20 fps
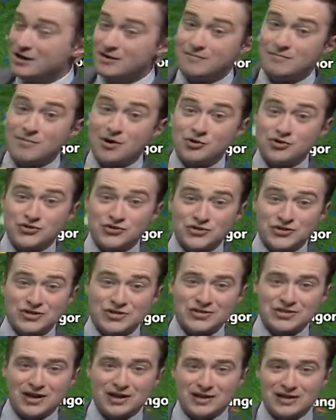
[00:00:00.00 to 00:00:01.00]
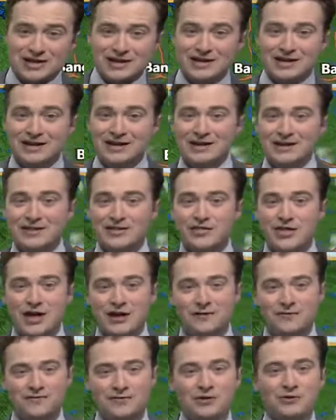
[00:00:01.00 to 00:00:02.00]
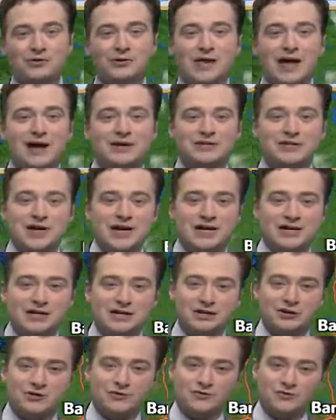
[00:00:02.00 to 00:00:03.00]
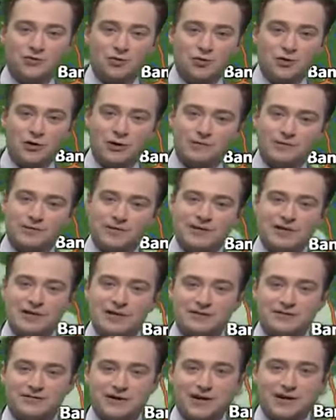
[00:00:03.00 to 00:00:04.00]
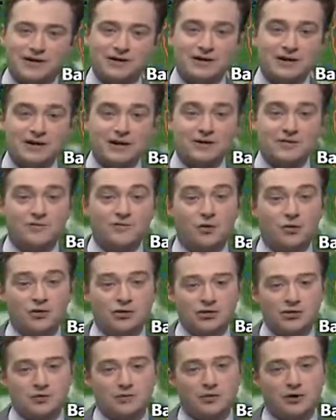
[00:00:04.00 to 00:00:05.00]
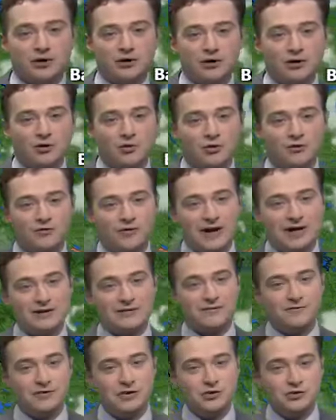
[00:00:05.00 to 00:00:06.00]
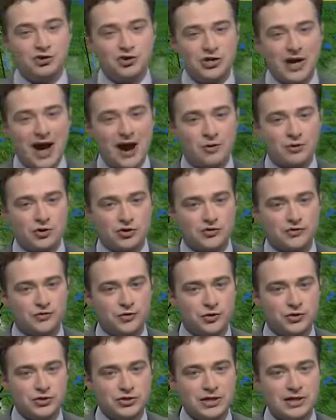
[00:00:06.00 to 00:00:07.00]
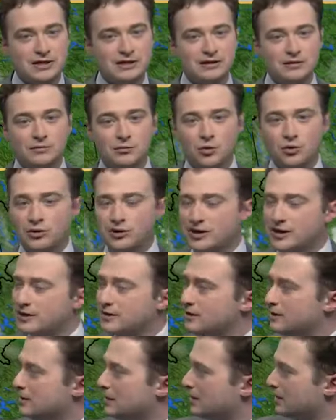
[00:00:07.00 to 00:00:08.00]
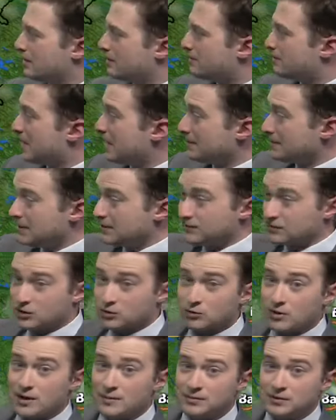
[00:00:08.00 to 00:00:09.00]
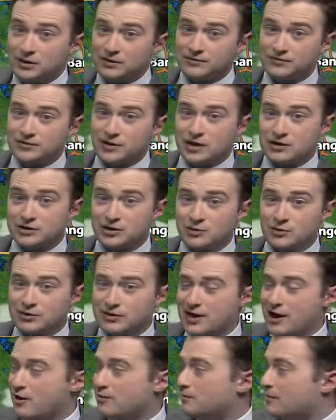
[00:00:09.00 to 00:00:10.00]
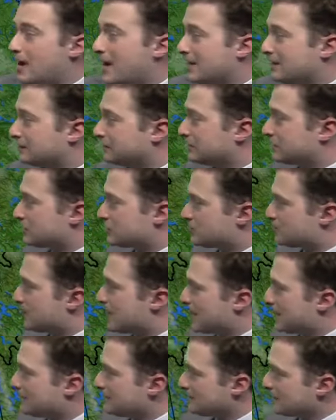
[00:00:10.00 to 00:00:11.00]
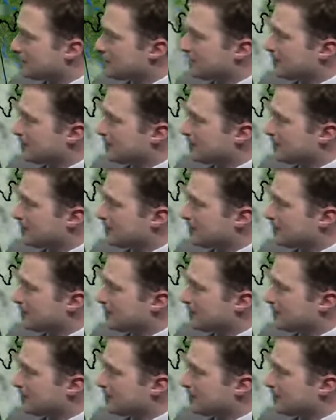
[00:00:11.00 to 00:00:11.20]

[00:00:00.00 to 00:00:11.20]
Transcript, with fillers: Mostly sunny, then a few clouds getting here for the evening. For tomorrow, we'll find a few showers first thing in the morning, maybe even a rumble of thunder with how mild it's been.